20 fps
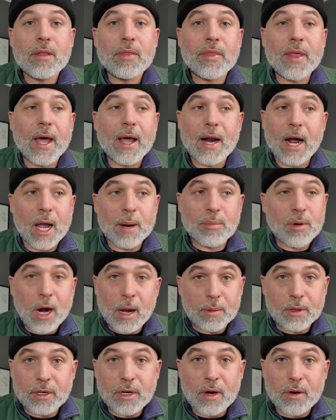that I
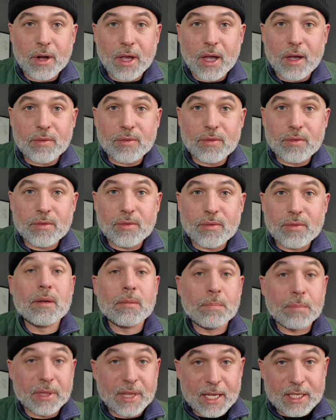probably don't have.
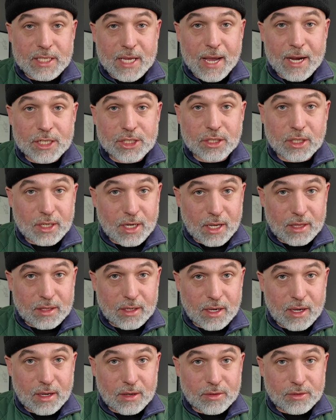But that's actually not the
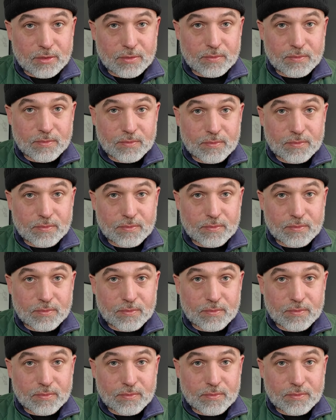case.